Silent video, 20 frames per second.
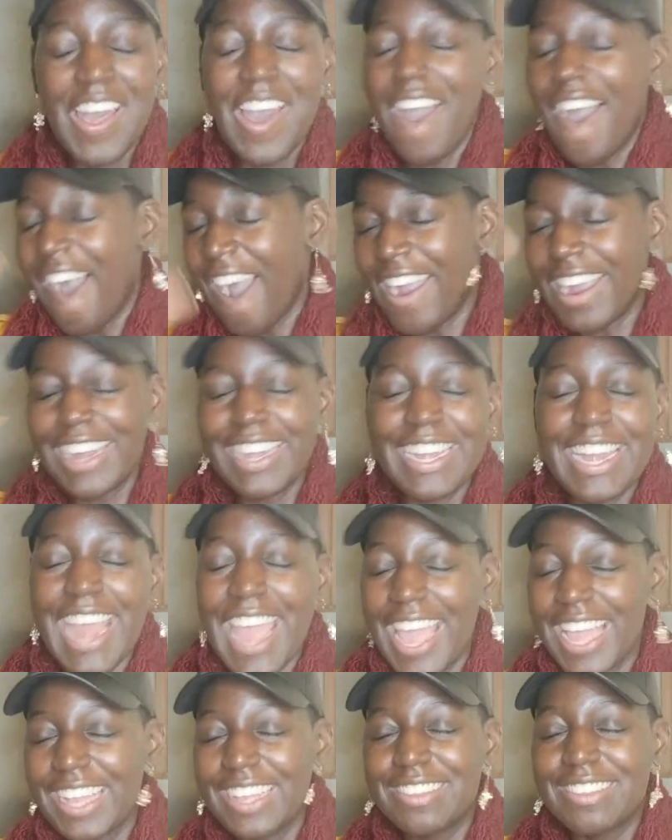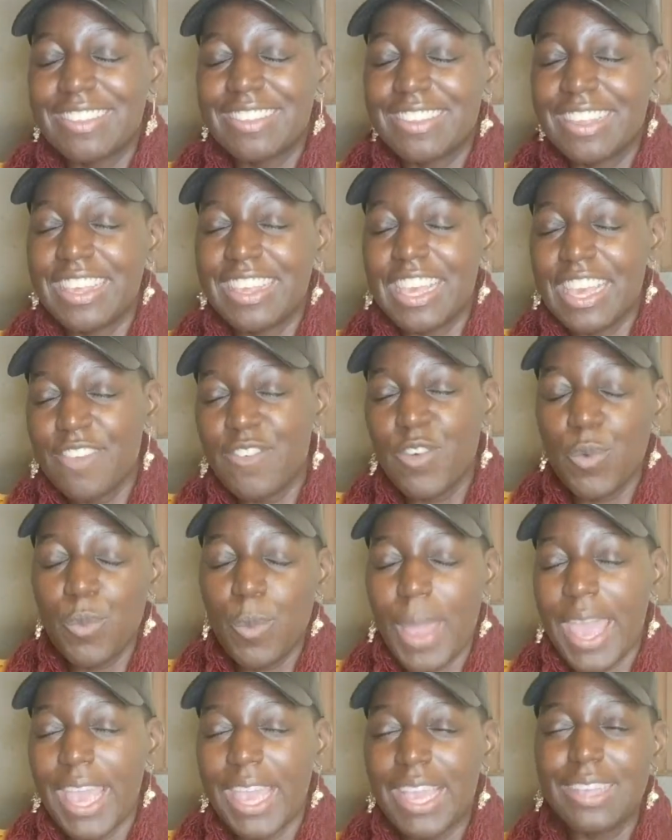our next
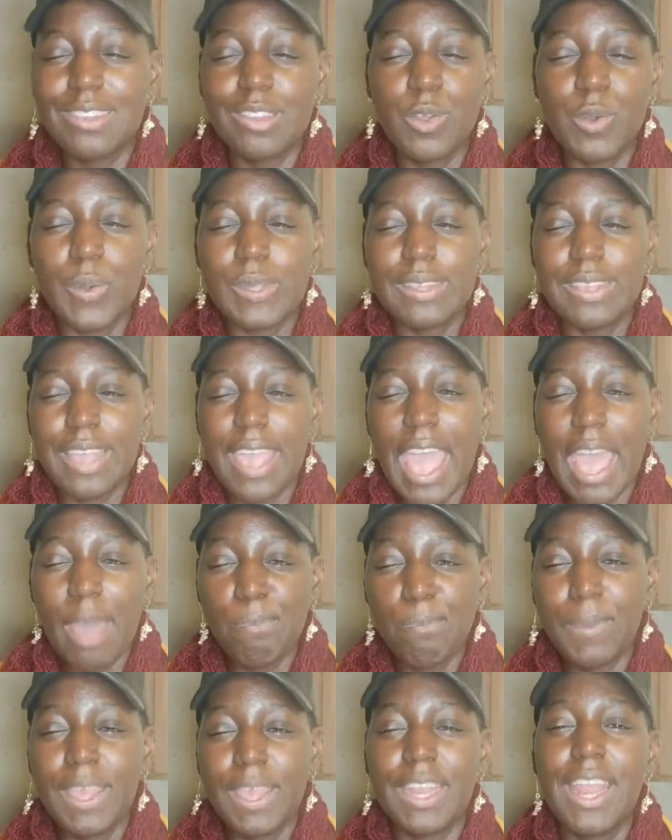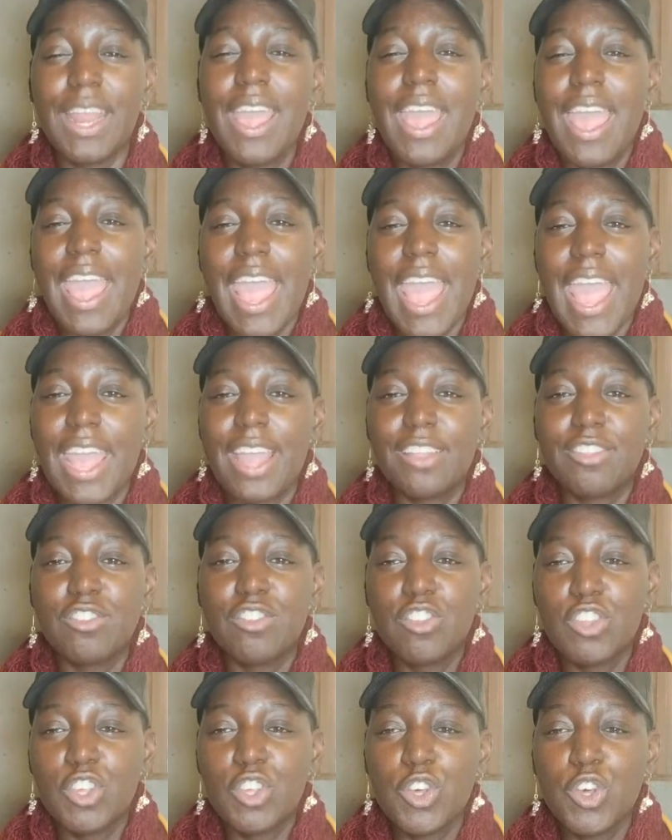giveaway is going to happen at
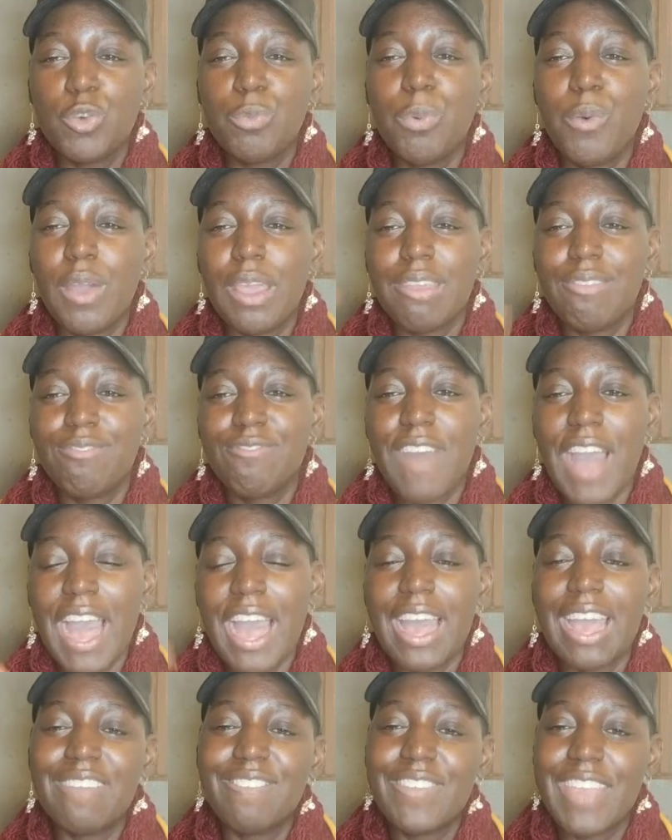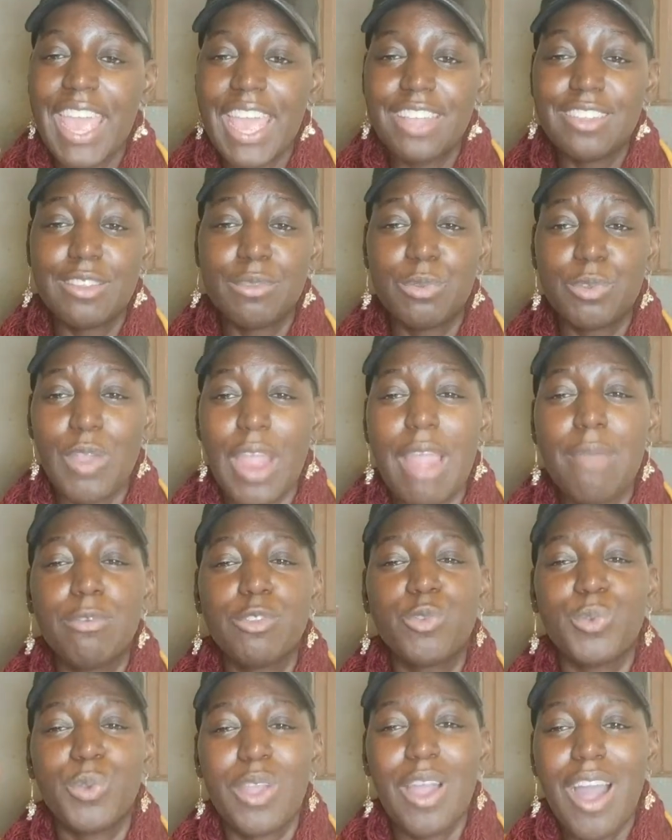2.5k
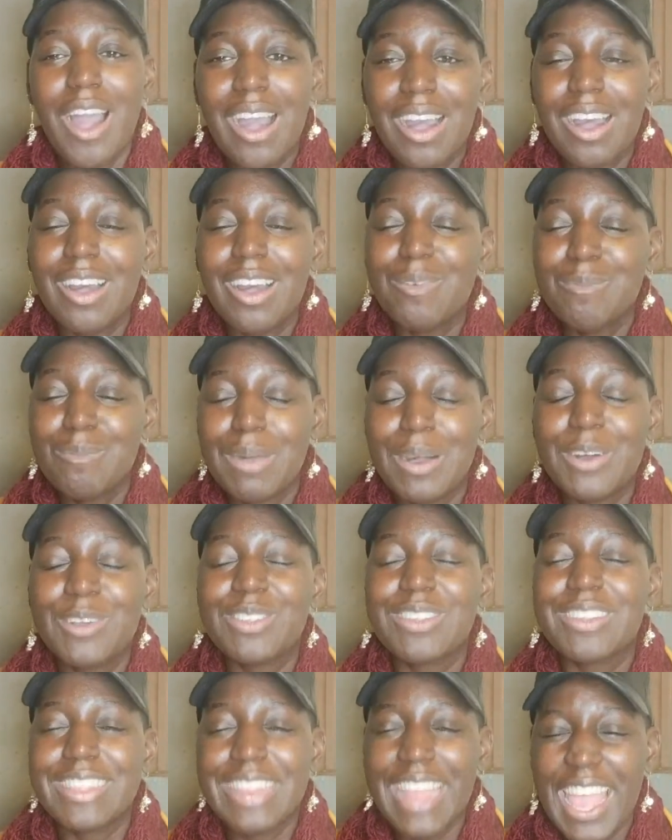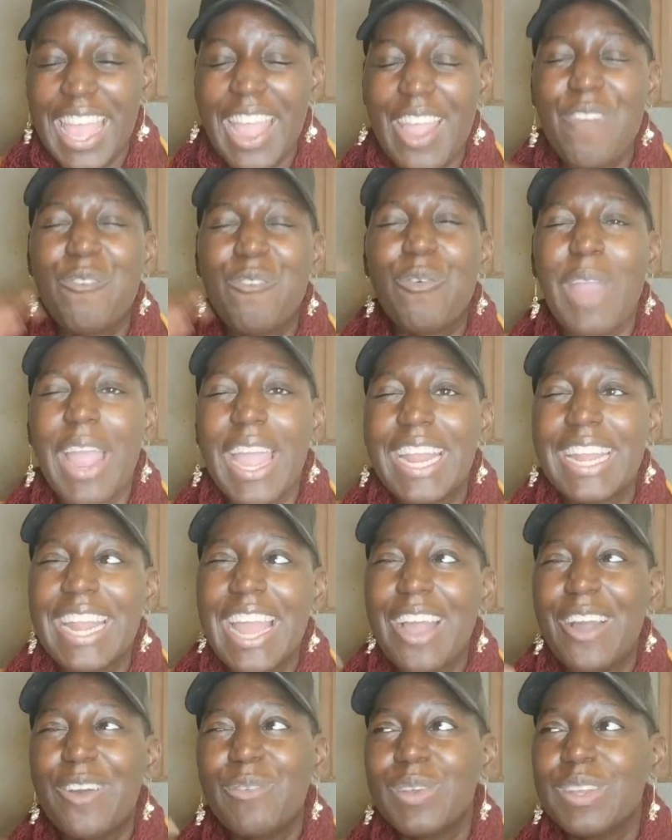subscribers. We're almost there. Right
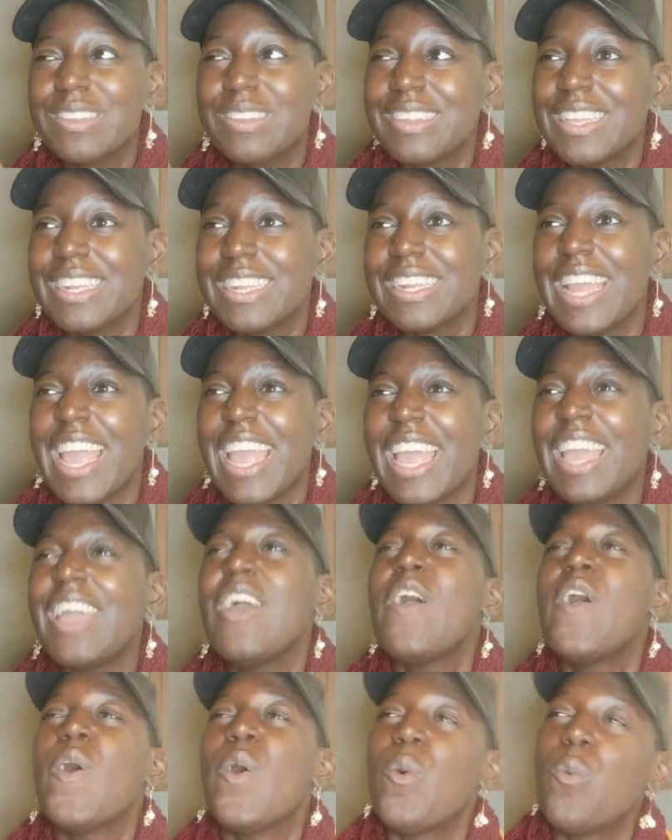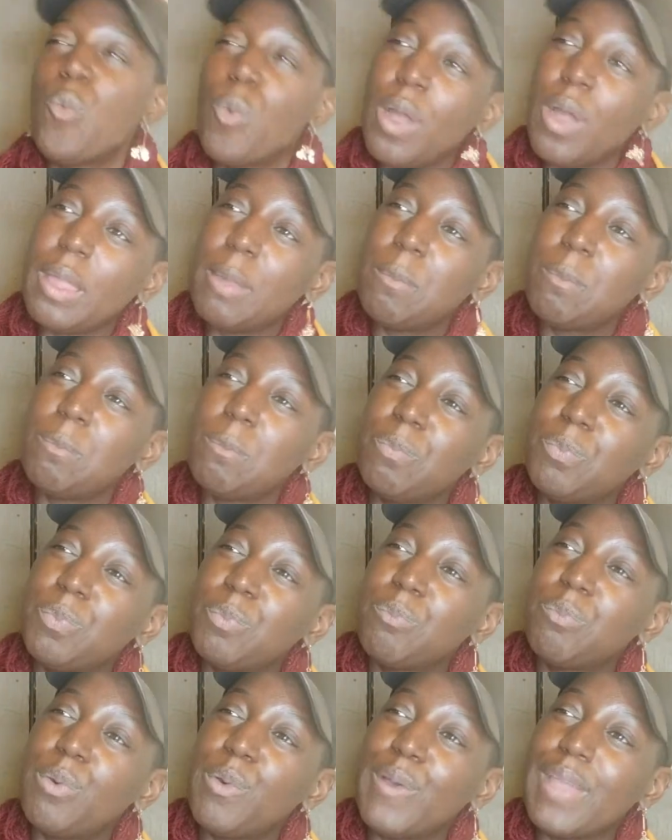now we're sitting at
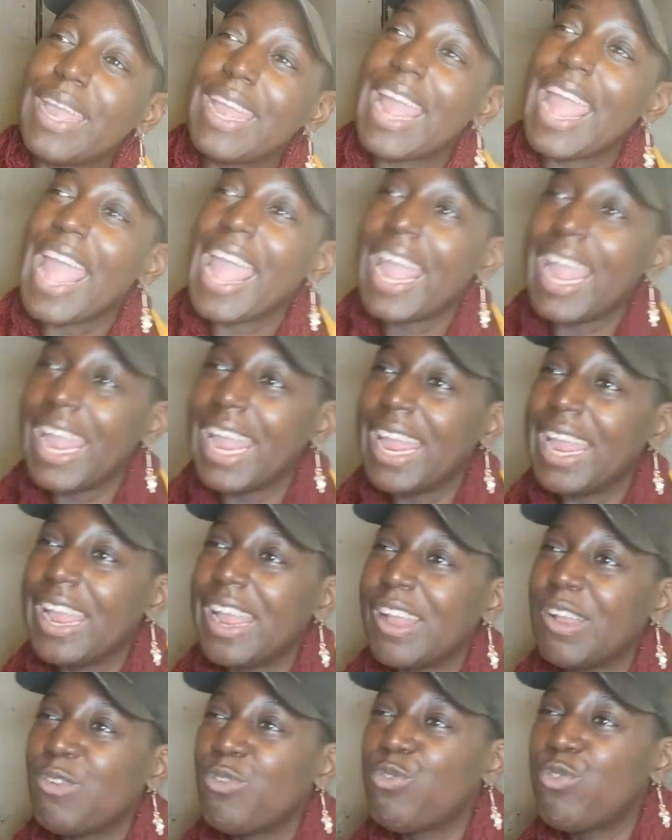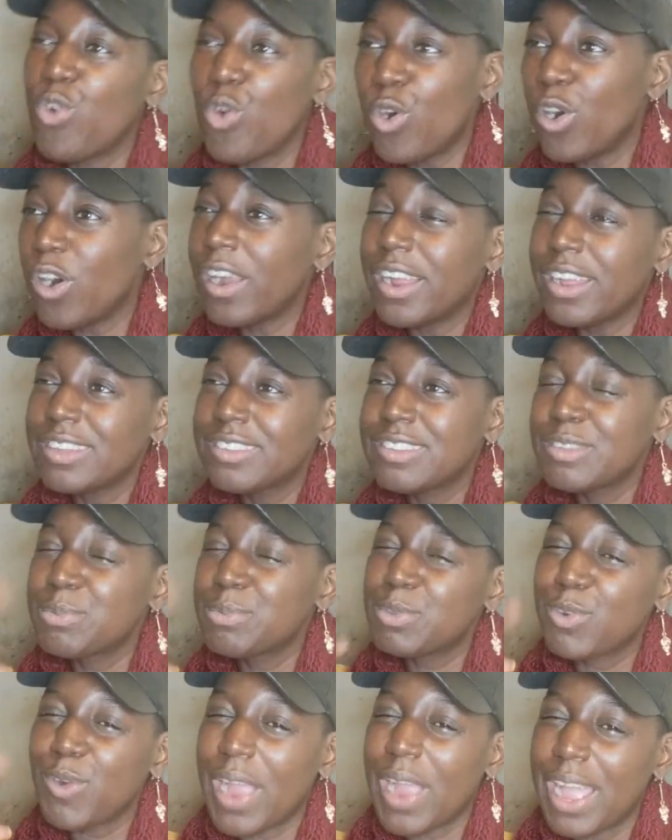1.84
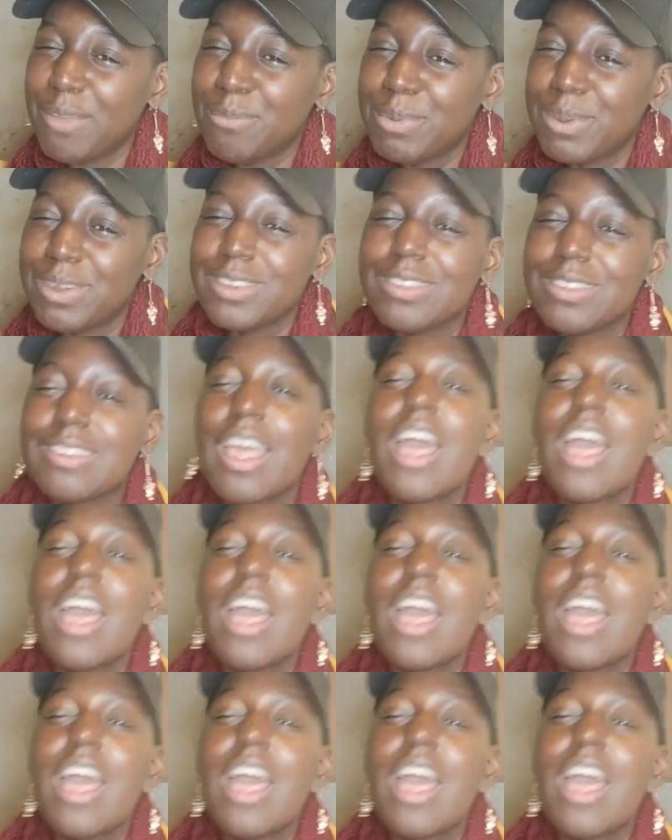subscribers.